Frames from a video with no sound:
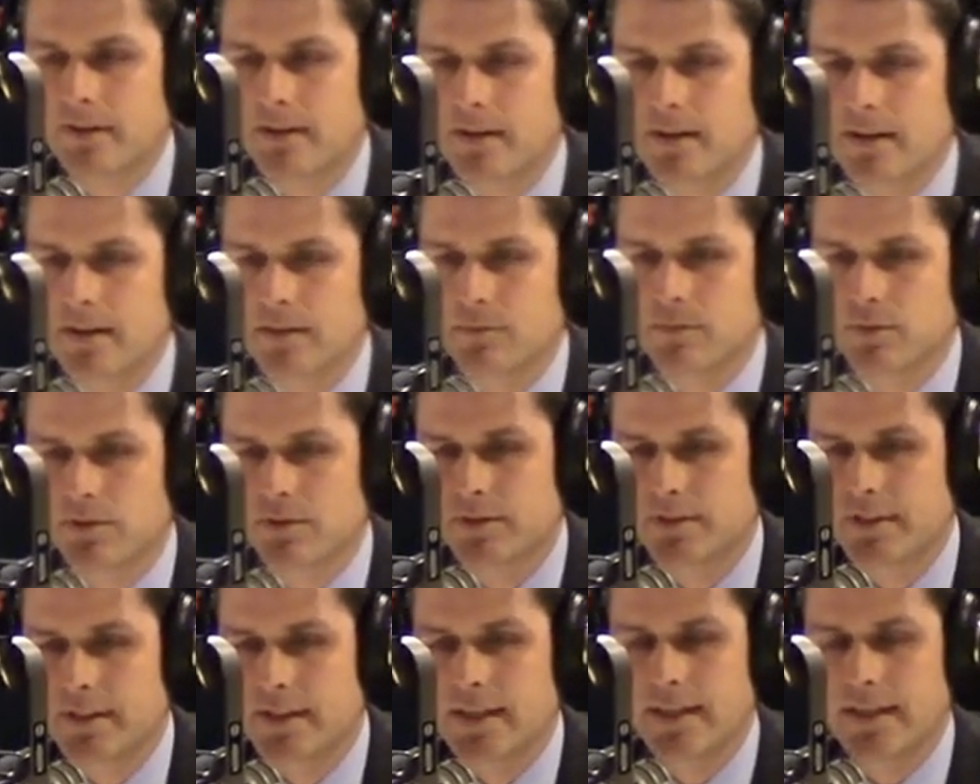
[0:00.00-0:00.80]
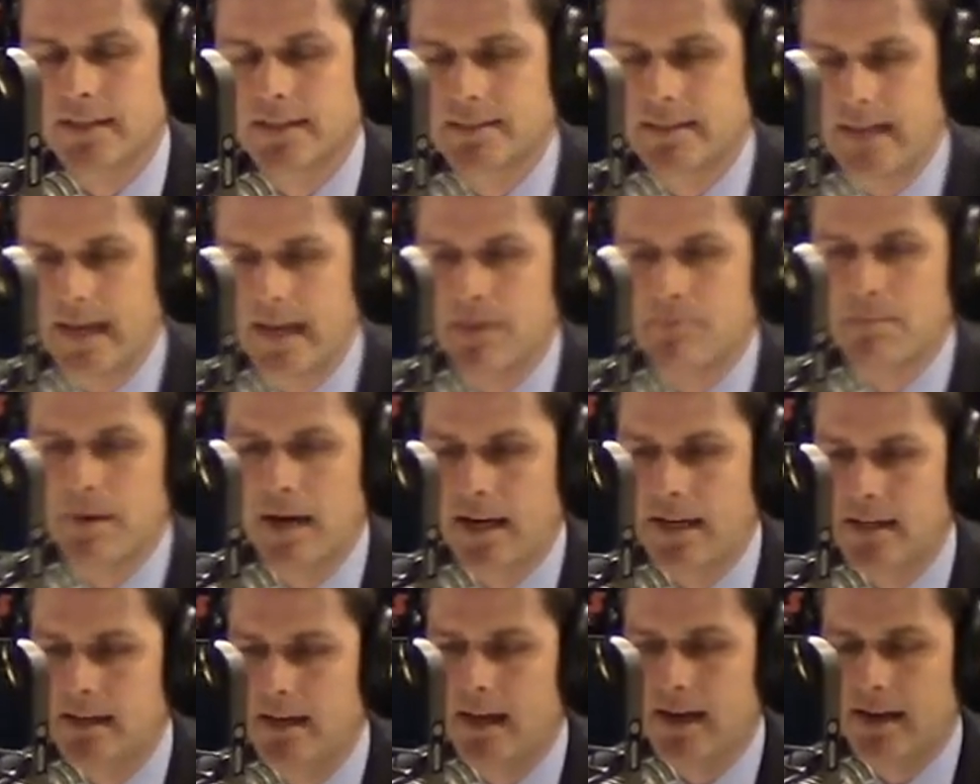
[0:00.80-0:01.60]
uh, and we're seeing it day
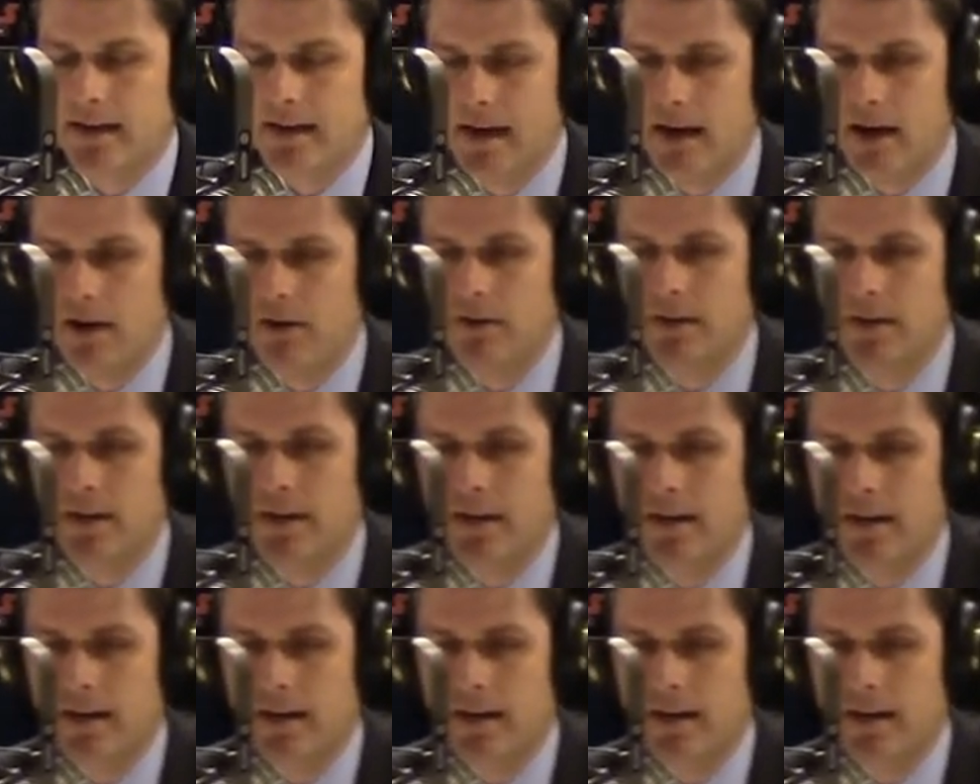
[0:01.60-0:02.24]
by day now.